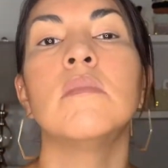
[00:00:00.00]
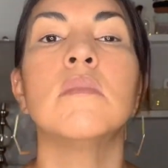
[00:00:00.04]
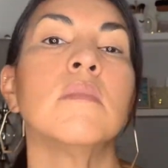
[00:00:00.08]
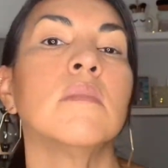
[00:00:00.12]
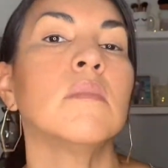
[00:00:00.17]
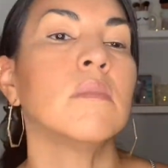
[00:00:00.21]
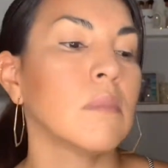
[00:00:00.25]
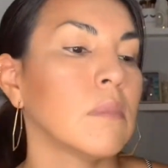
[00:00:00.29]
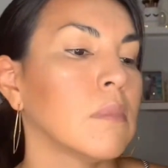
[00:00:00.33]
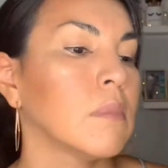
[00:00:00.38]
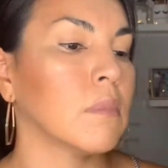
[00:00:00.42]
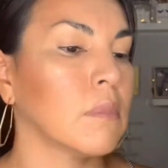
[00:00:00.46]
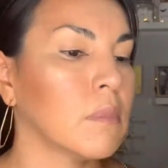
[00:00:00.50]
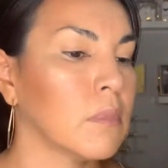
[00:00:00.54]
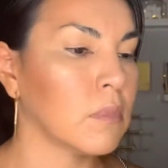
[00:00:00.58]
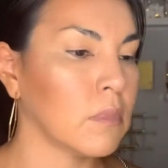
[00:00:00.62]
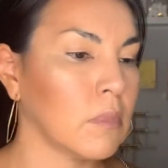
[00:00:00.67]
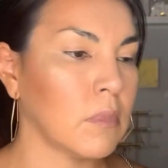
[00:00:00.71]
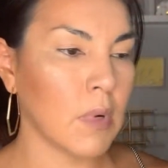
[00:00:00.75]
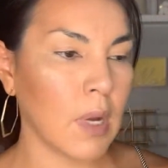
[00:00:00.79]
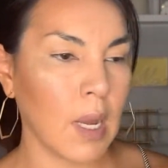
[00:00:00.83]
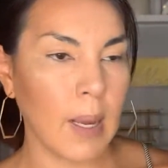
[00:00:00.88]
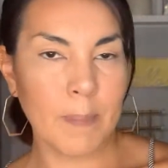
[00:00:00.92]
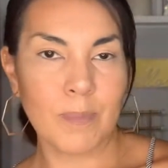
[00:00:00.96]
And
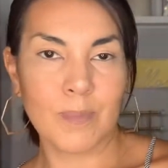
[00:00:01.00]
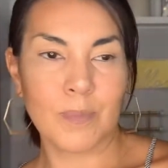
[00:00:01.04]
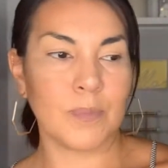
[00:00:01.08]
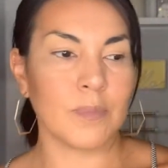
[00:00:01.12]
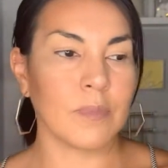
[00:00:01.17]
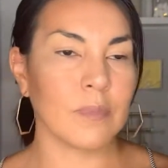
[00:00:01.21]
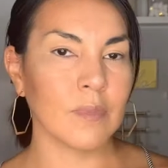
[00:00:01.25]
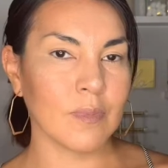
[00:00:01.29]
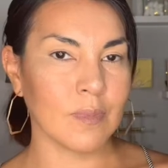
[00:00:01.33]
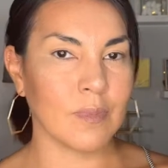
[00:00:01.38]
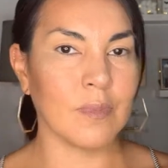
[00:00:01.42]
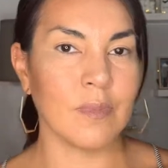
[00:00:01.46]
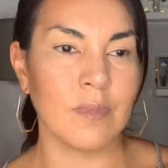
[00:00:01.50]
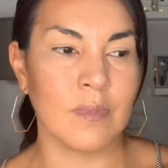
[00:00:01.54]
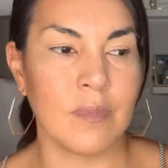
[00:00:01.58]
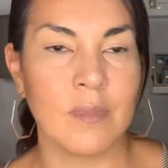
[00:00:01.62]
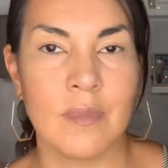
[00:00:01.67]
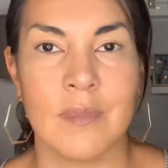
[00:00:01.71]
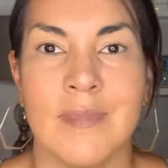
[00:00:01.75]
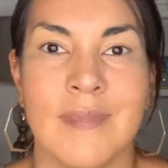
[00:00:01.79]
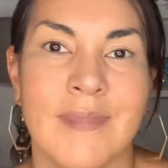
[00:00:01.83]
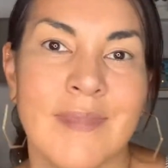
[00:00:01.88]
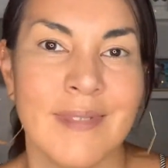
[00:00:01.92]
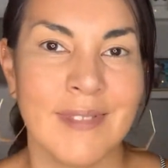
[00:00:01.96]
as you can
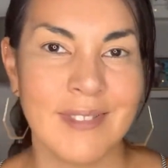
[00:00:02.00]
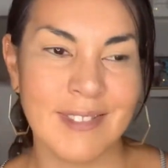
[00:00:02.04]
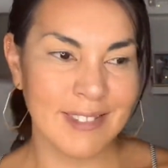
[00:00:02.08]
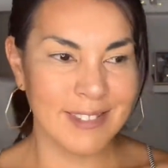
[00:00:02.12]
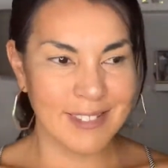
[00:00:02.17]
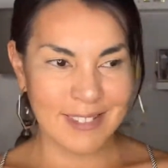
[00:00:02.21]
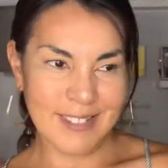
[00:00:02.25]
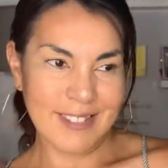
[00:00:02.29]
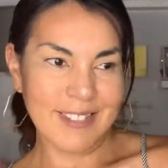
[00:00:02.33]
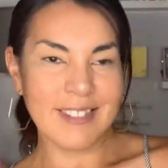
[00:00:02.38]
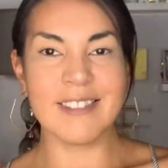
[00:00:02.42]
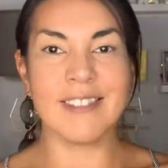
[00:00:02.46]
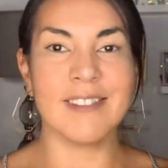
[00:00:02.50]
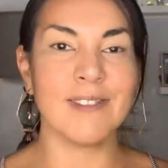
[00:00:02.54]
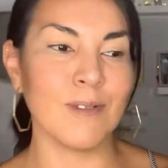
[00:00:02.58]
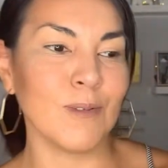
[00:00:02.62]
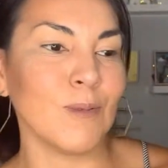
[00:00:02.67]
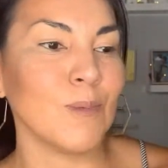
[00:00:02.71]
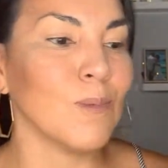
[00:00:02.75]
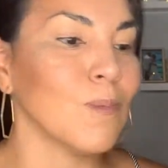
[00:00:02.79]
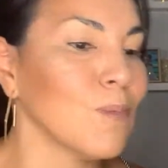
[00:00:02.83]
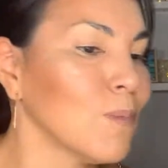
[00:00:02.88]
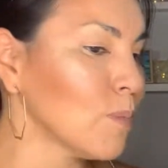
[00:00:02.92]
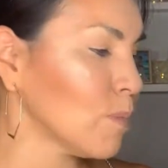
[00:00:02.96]
see, I am very
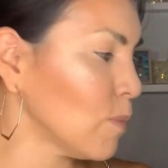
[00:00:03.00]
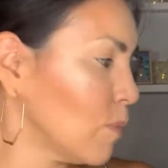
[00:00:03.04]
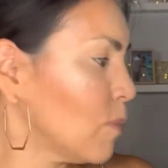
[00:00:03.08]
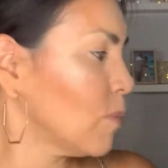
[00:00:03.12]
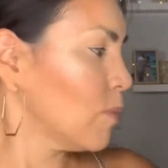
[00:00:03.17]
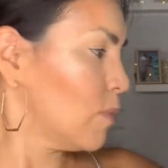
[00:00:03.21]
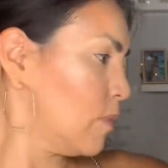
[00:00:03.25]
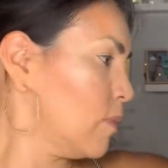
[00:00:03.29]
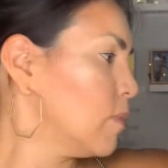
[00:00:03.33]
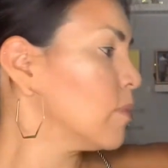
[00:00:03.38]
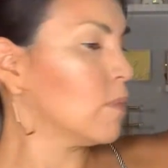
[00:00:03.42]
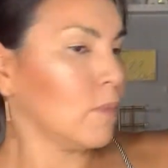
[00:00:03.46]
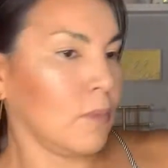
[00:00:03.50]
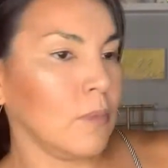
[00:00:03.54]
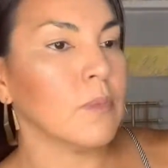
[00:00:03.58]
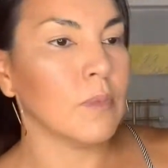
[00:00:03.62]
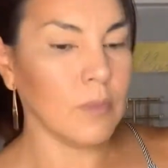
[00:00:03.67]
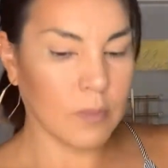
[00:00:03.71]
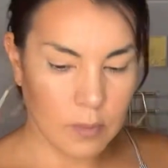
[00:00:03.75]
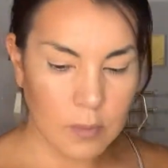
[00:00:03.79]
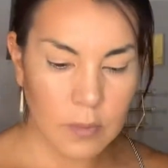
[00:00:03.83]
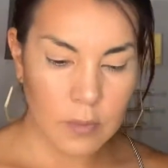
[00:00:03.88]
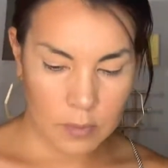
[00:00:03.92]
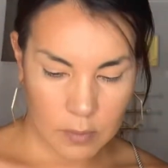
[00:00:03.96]
happy with the
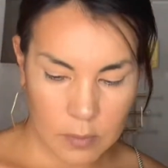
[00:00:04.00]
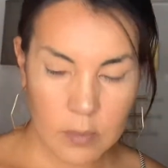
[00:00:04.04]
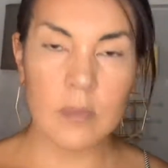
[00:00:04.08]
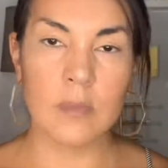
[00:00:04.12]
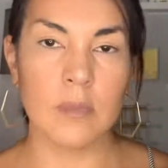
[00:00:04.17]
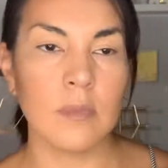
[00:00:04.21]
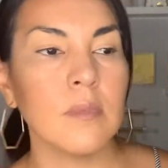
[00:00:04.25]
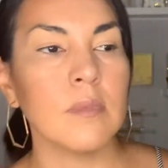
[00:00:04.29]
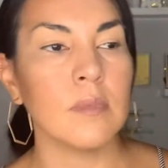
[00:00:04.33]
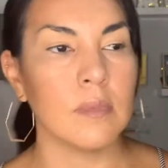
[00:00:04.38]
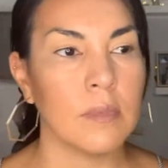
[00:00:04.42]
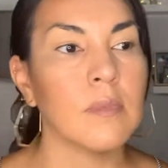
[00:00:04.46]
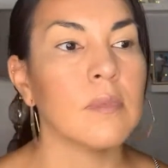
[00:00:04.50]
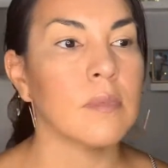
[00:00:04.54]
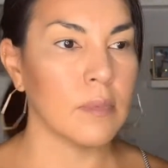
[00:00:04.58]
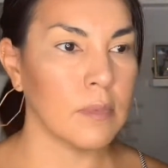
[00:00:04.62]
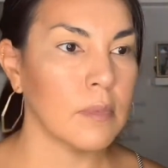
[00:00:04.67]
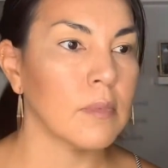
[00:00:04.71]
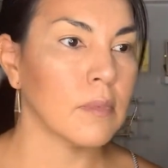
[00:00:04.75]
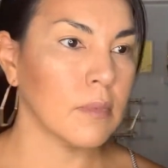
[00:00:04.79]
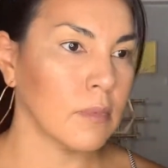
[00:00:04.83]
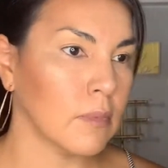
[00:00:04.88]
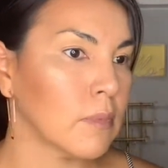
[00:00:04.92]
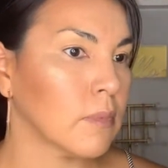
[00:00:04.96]
highlighted
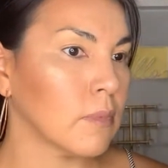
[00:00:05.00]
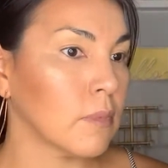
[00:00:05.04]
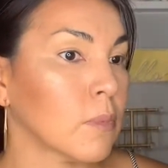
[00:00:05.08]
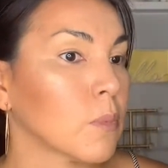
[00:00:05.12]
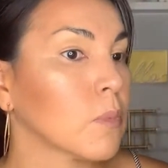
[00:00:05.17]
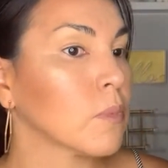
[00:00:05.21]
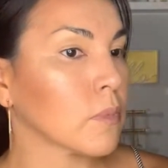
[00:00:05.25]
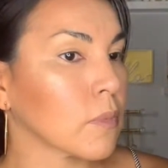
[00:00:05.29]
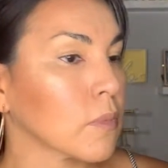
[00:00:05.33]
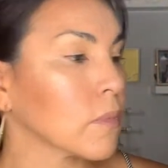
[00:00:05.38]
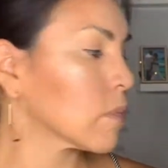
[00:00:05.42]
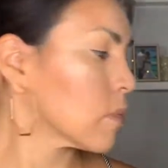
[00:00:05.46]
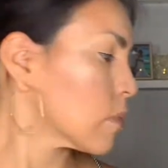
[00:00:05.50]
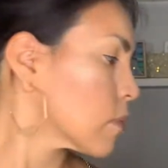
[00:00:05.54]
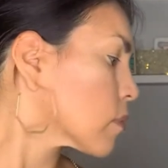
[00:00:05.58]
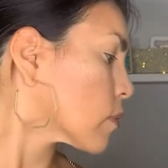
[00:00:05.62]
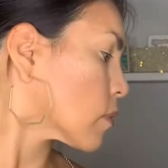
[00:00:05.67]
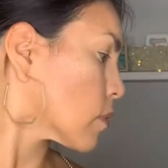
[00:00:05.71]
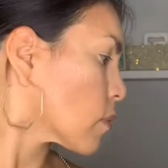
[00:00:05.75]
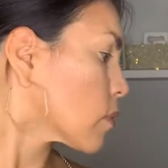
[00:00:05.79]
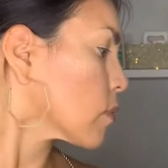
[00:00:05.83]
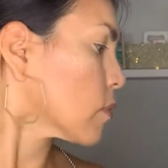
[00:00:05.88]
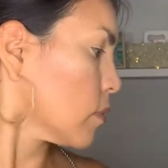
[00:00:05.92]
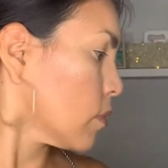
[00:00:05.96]
results, and now
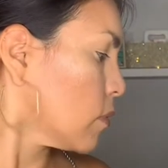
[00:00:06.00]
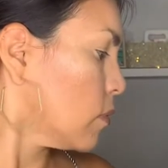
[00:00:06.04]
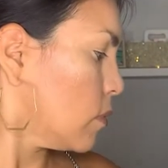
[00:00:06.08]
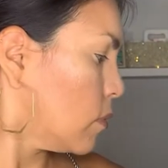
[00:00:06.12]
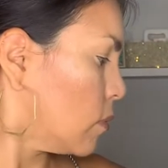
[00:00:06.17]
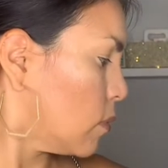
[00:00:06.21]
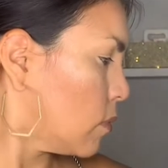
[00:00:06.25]
we